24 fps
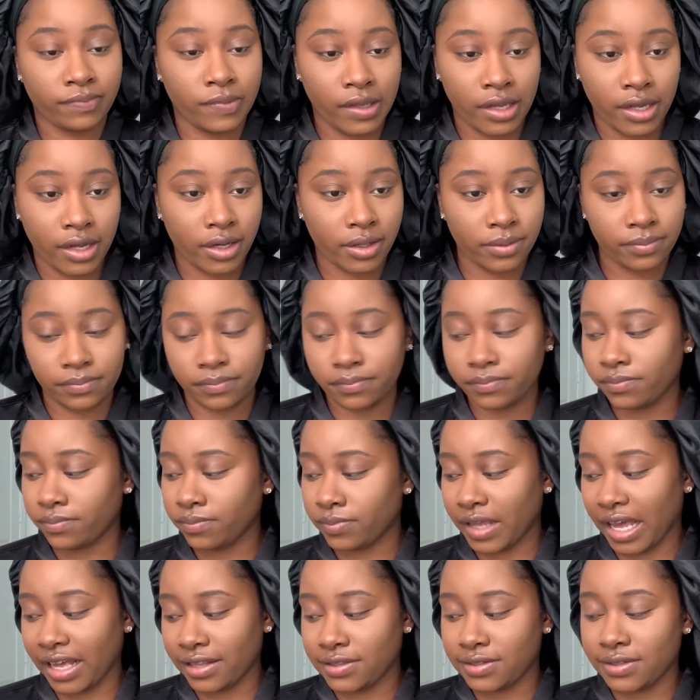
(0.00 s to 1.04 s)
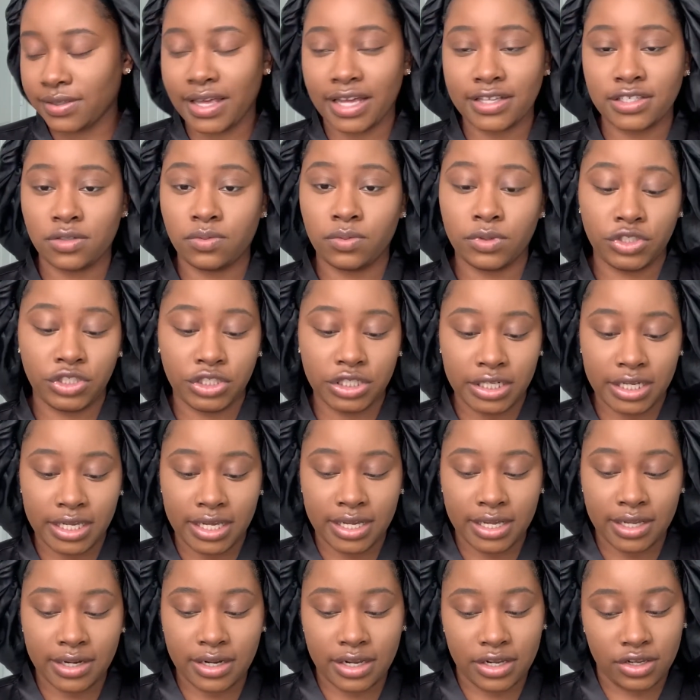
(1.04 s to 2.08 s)
yeah, that's what you
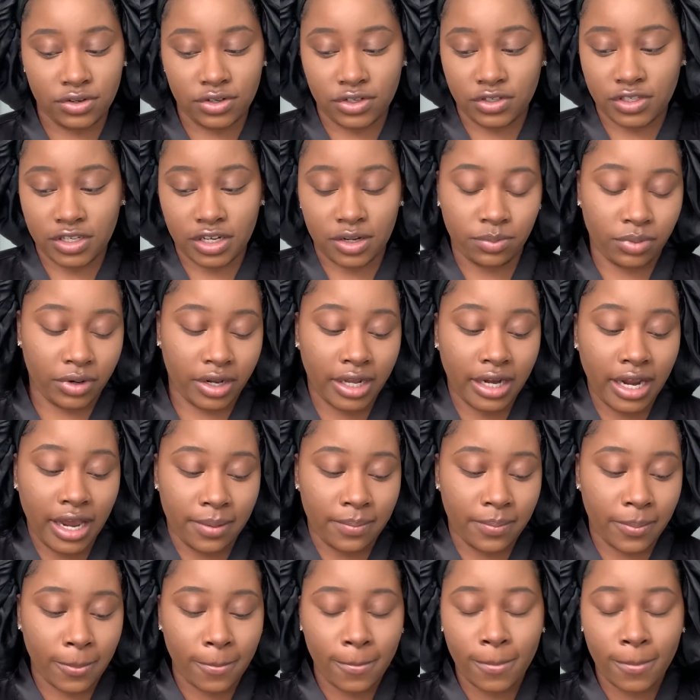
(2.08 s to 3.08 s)
did, and you just didn't bring it up.